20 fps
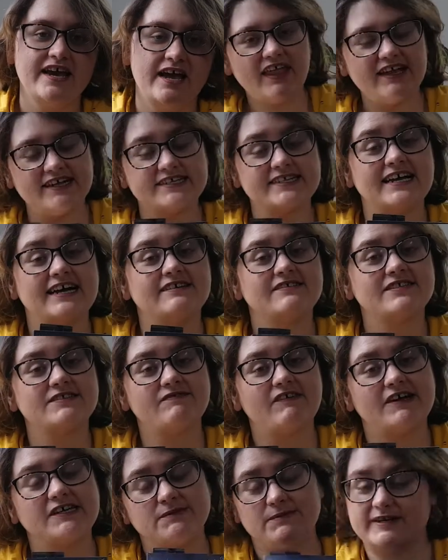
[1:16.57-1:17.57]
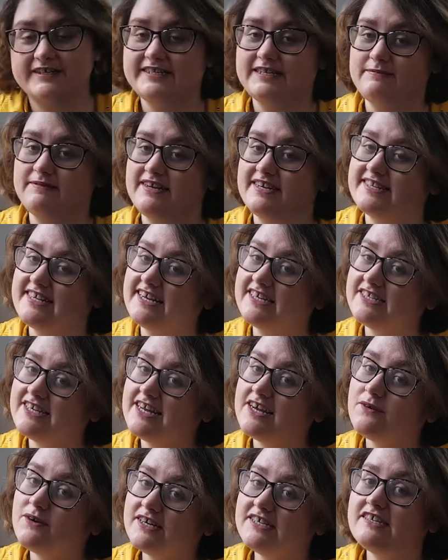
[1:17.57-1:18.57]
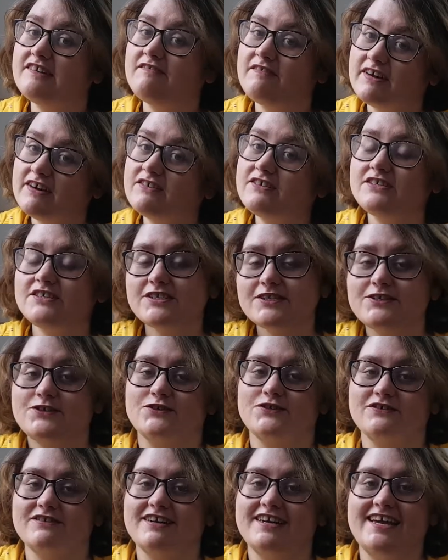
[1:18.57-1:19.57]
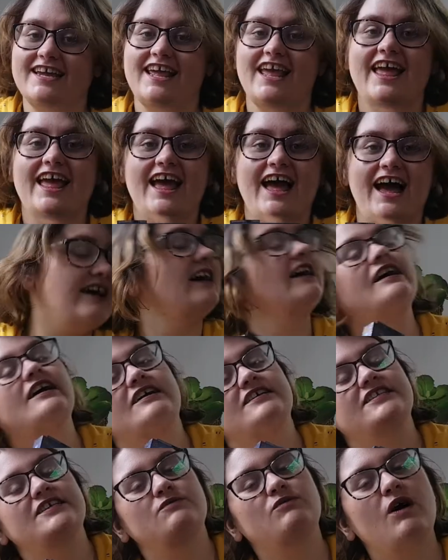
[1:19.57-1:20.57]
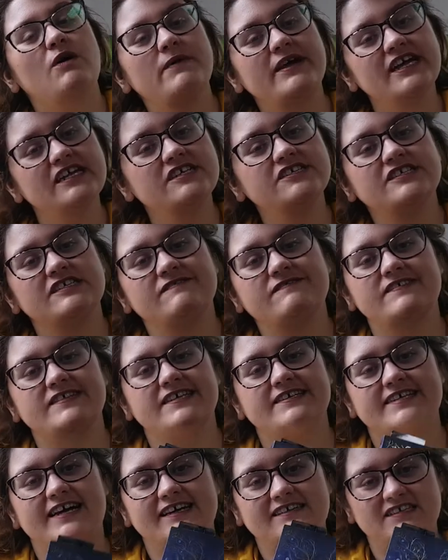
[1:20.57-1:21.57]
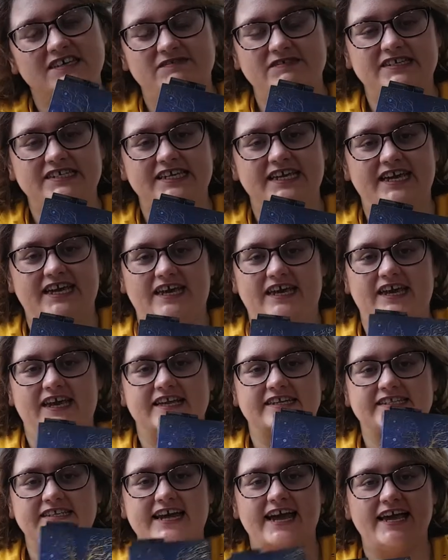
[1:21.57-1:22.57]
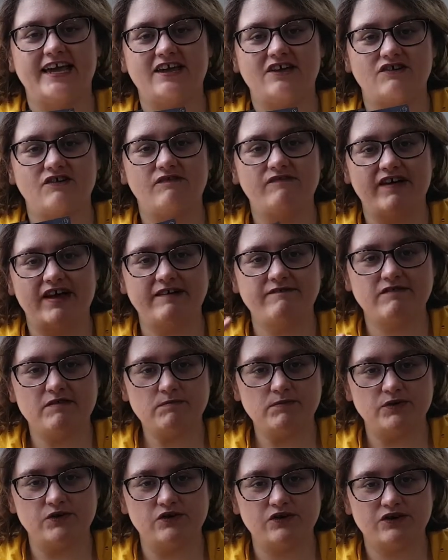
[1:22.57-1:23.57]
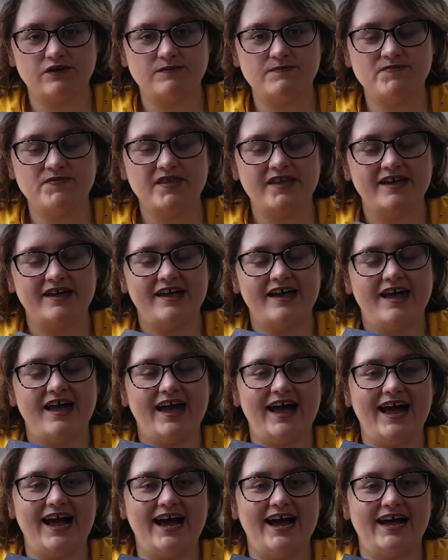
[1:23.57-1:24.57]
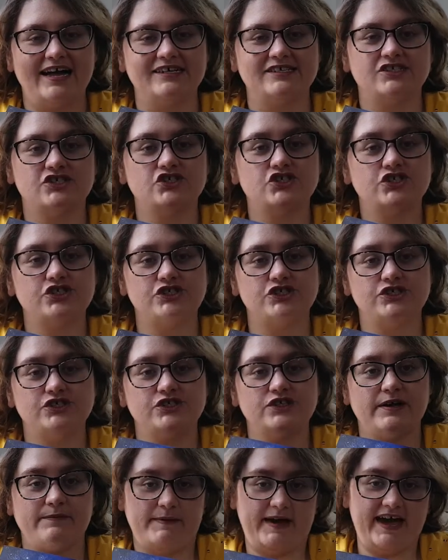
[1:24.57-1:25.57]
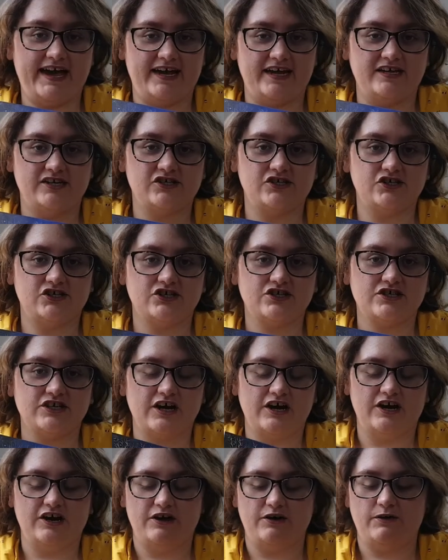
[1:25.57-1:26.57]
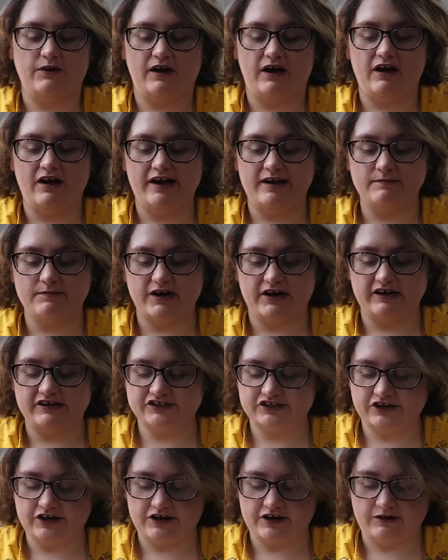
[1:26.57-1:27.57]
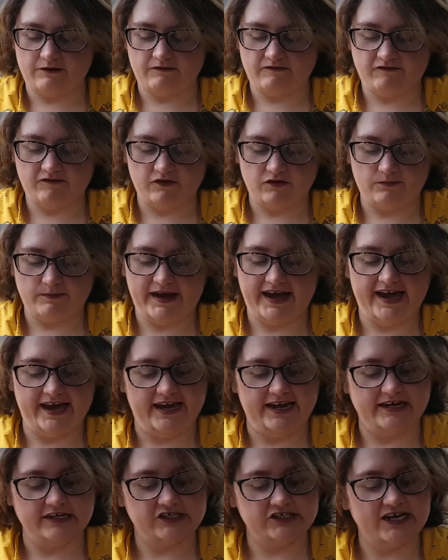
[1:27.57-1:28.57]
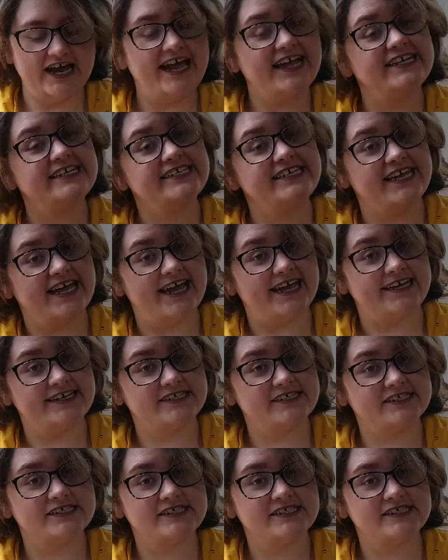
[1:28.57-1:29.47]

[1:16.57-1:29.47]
It sounds very depressing, but it's actually quite a feel-good story. So what we're going to do for this activity is take your favourite book and choose a page. So I am going to go for page 88.